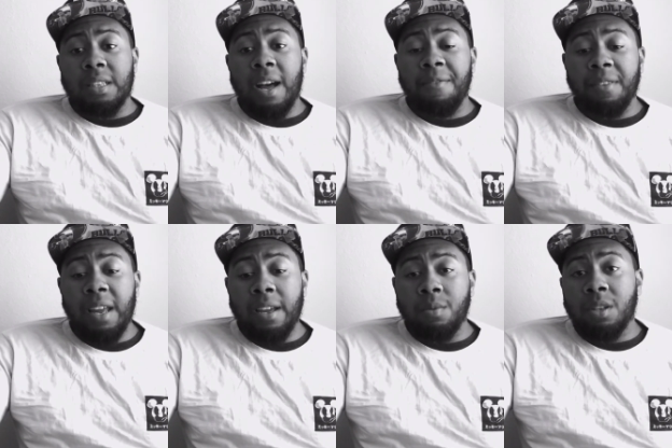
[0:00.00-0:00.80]
I feel
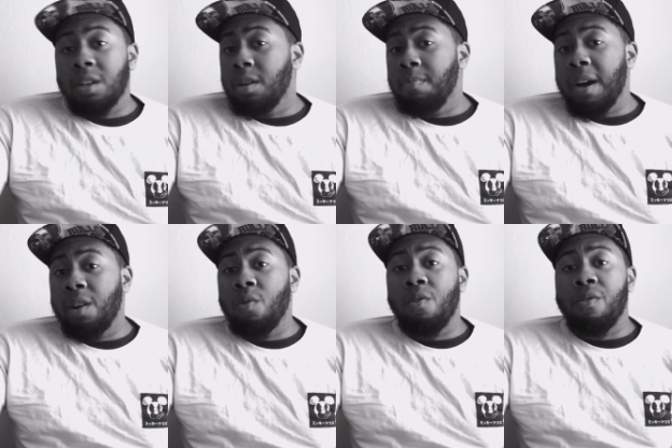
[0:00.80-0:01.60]
like it was a good
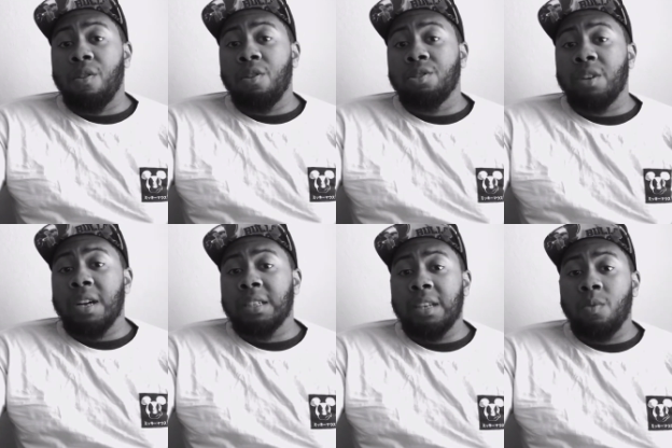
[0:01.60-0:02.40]
battle overall. It
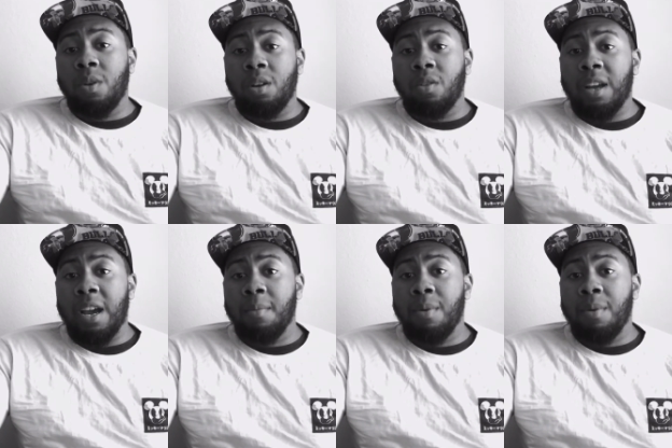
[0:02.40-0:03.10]
translated well on cam.